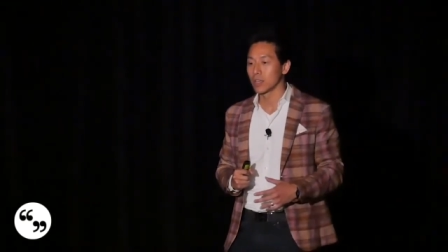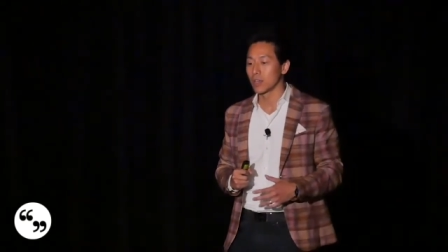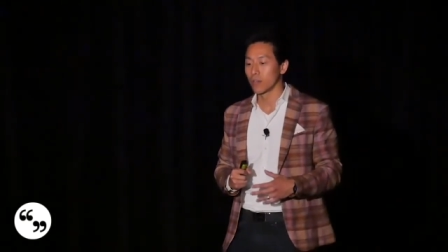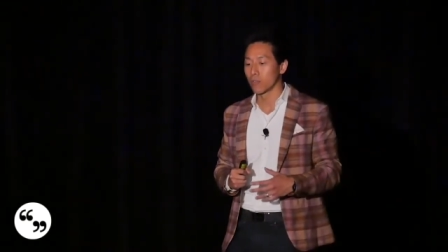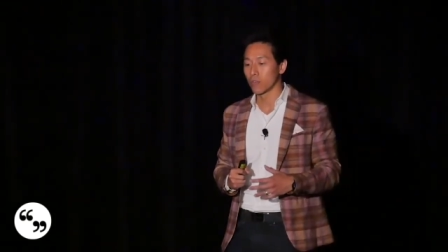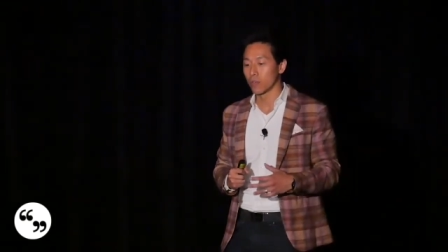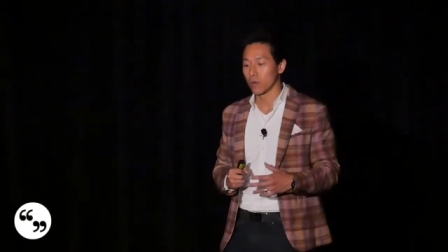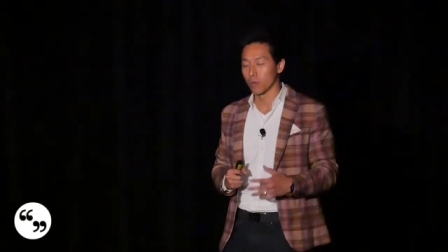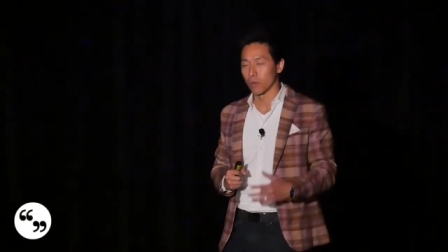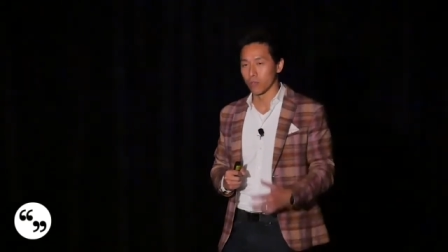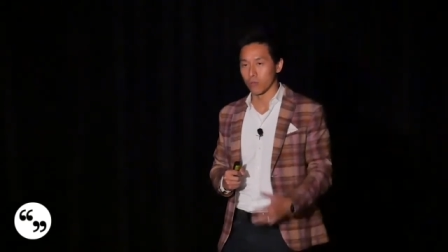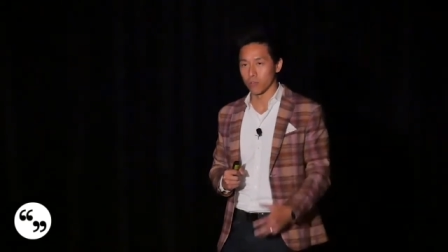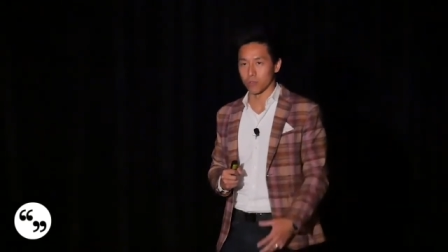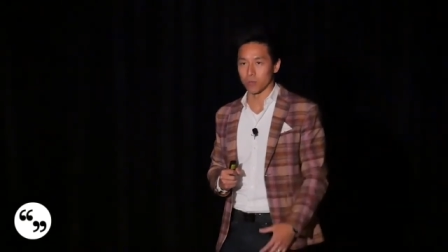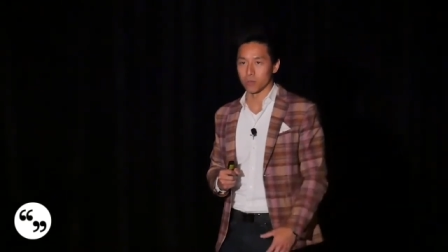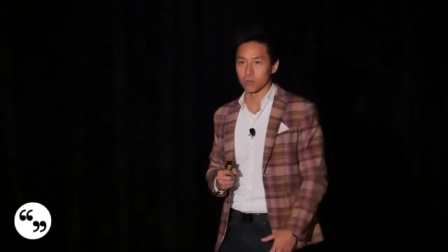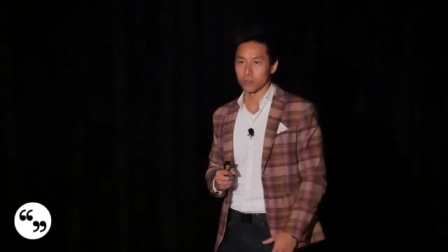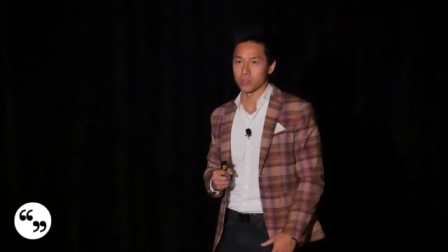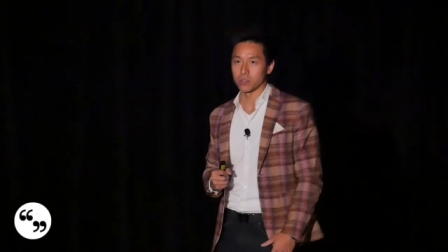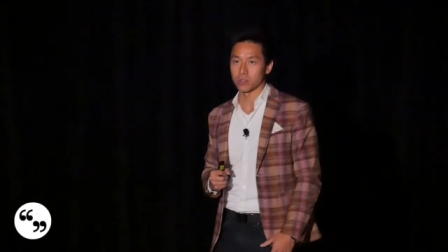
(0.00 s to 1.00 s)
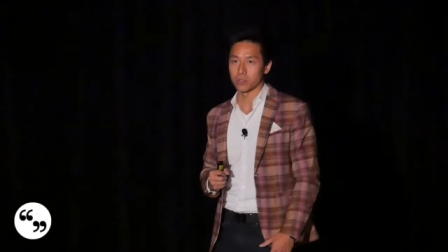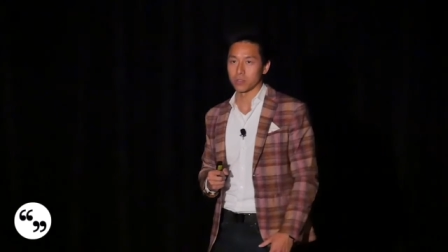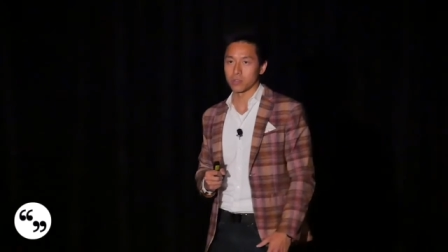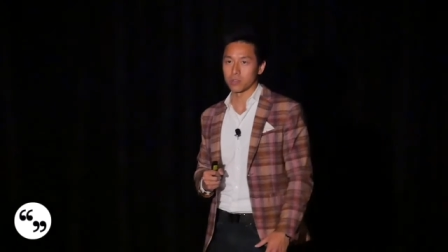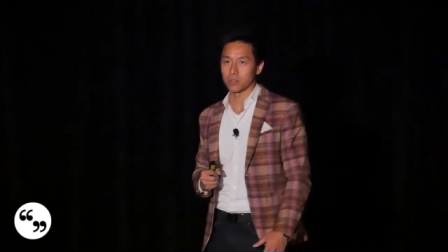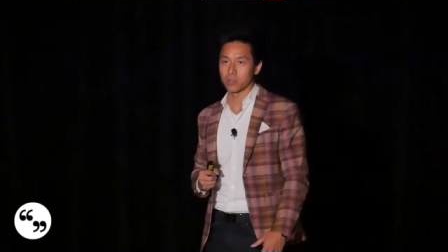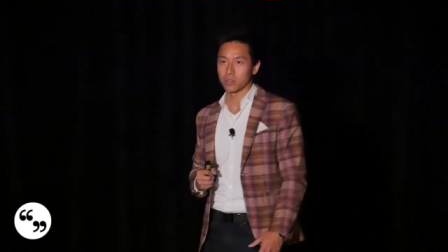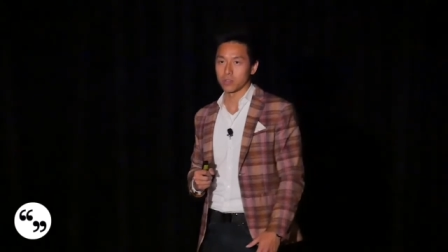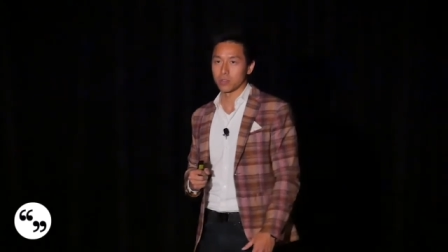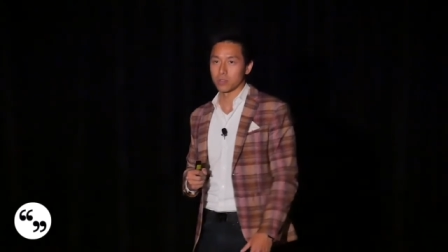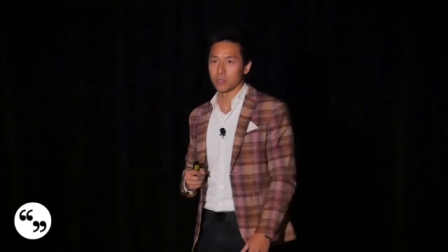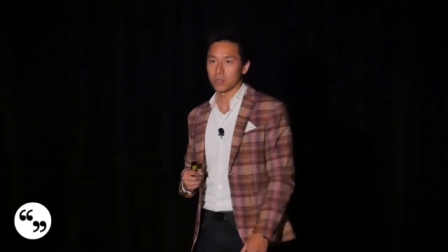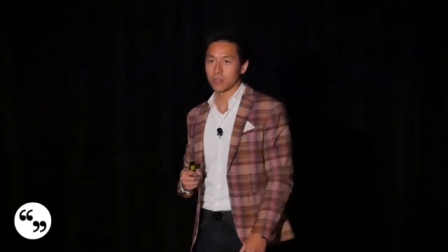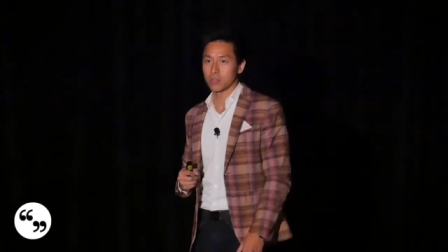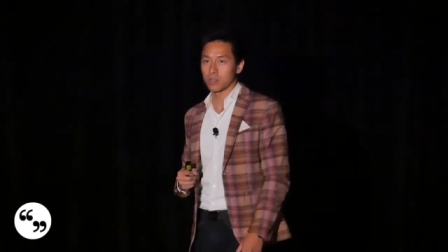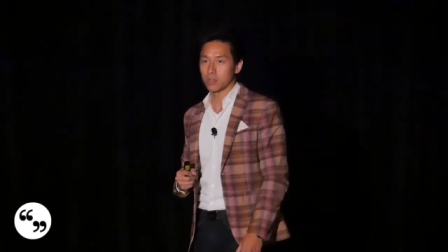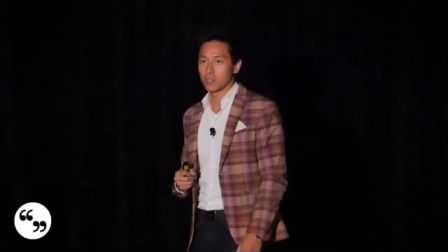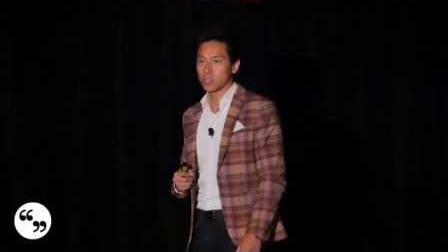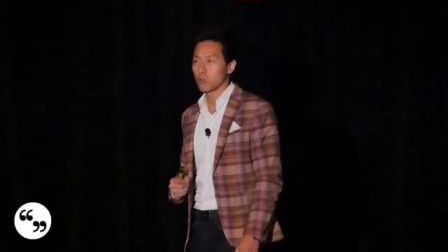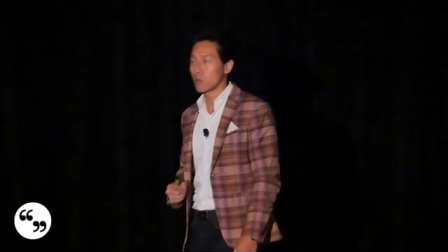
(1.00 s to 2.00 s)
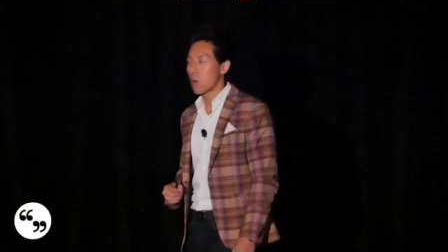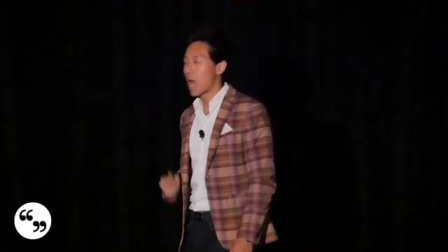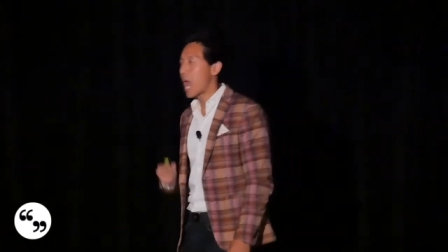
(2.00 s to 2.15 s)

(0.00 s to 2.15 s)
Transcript: for reviews. You